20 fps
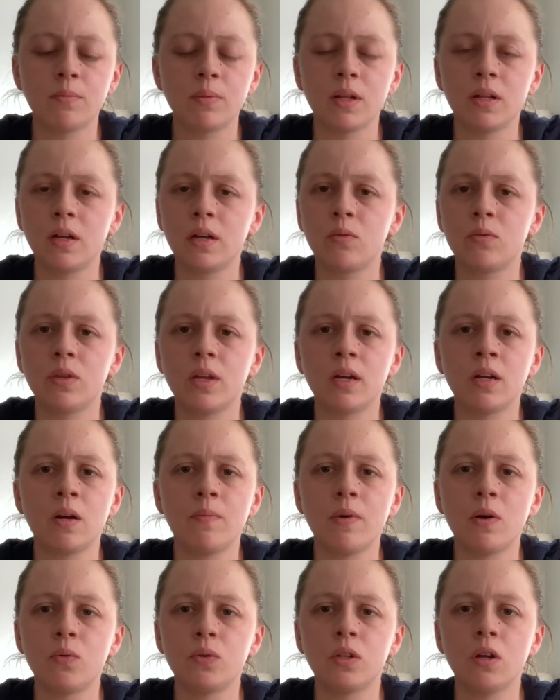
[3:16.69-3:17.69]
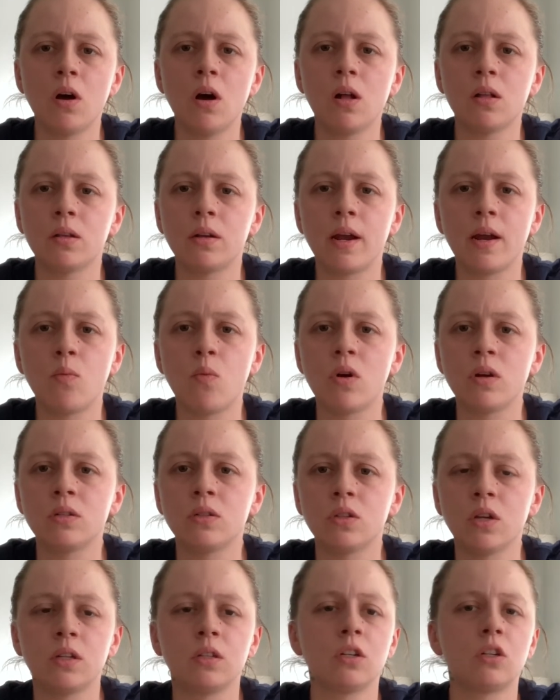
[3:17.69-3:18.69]
I like when they come out with the holiday ones,
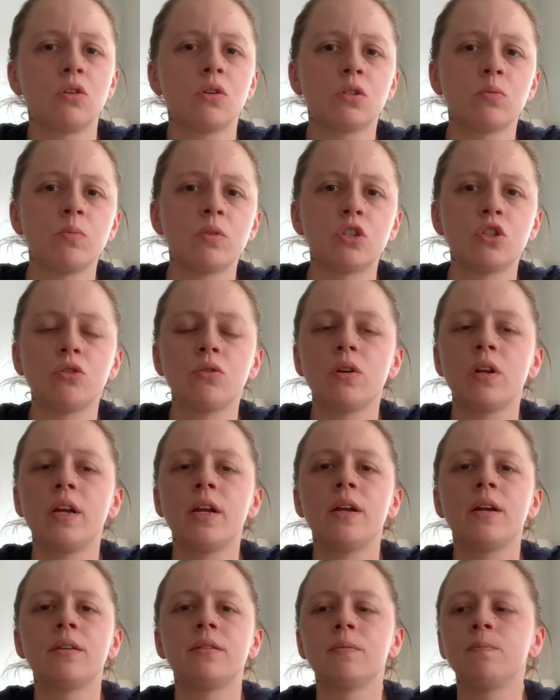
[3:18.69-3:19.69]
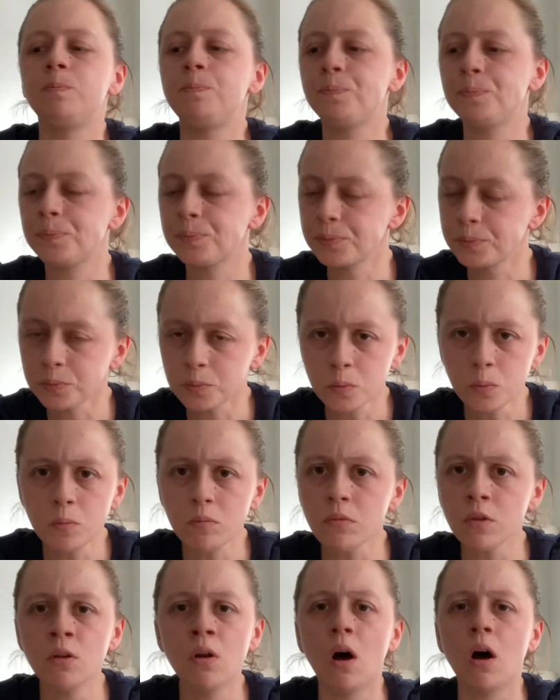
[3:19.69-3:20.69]
like the Christmas tree and
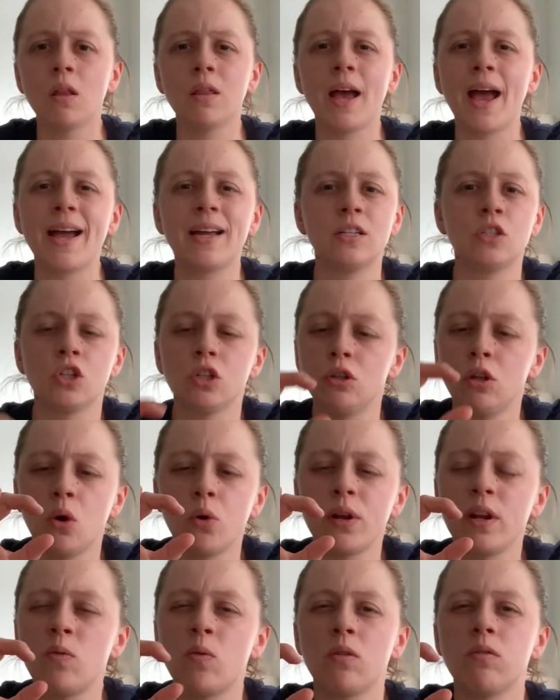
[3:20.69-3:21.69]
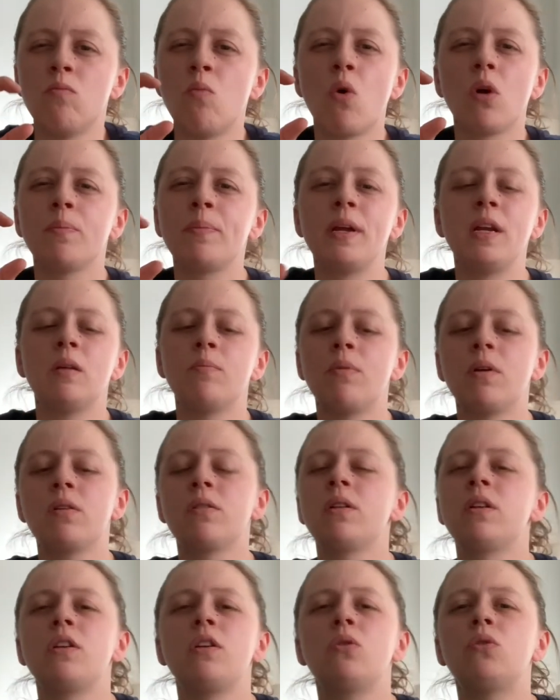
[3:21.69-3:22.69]
all that. It's loaded with more peanut butter
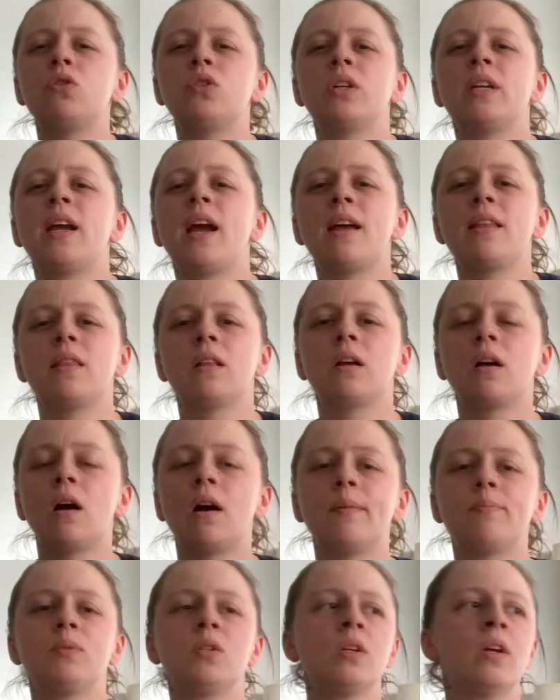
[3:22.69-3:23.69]
than you usually get in the cups.